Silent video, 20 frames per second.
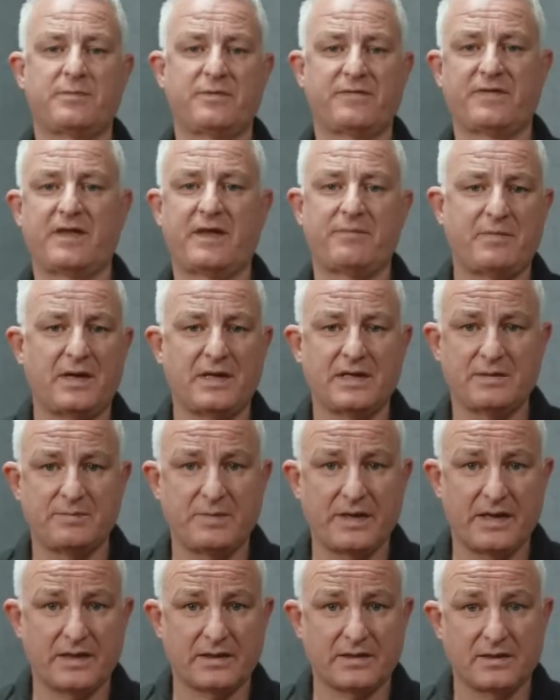of that money
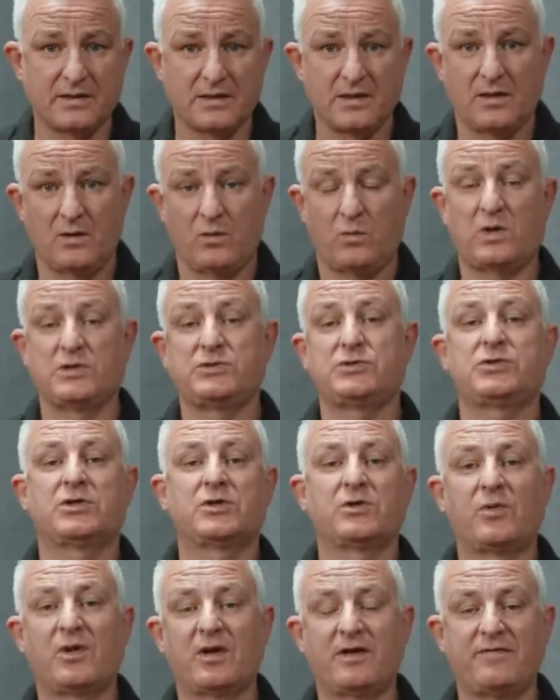back once you
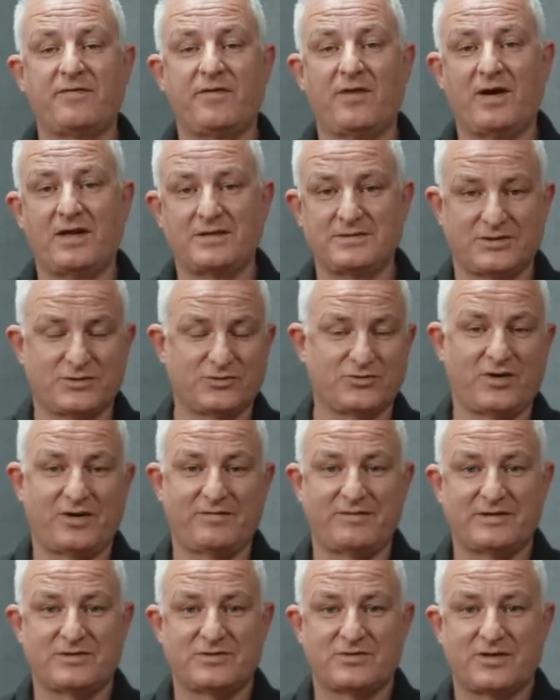qualify as a
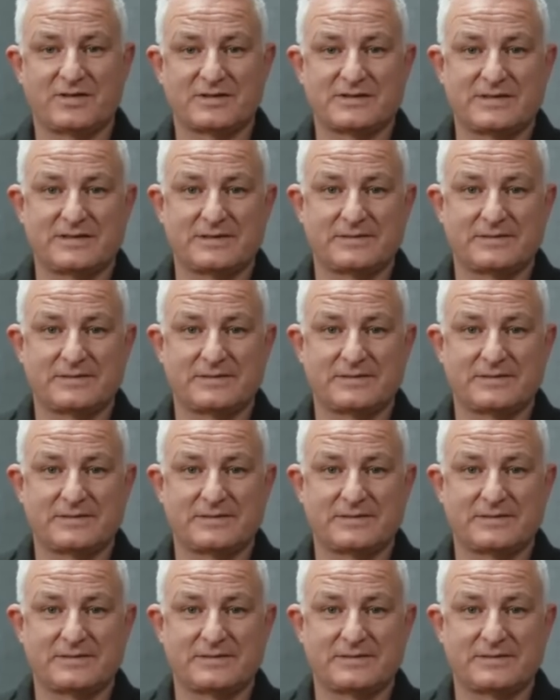driving instructor.